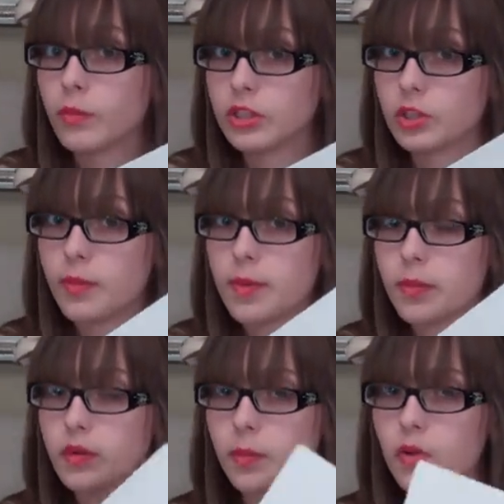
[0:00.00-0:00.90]
printer
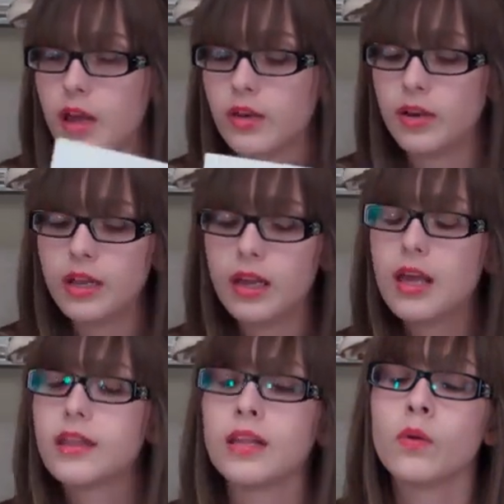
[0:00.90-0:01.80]
paper to put under it,
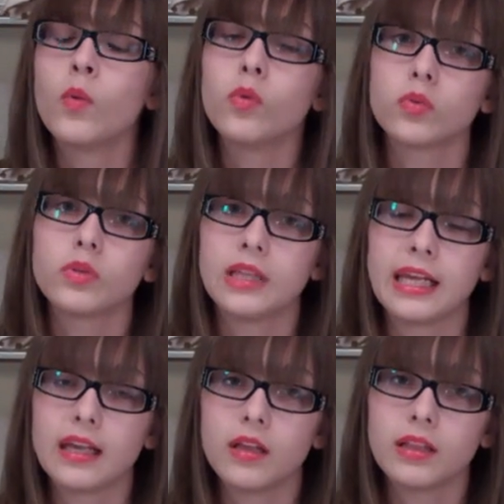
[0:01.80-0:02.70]
then it
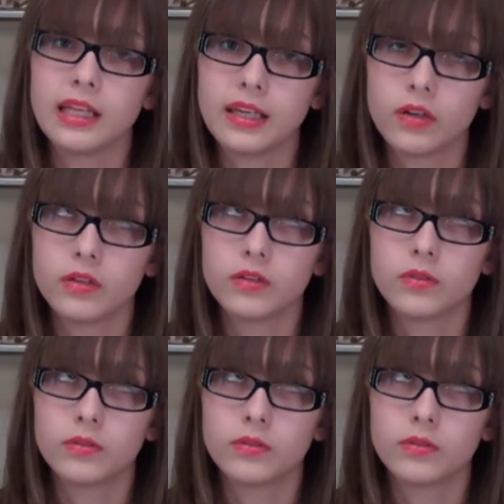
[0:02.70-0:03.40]
won't leak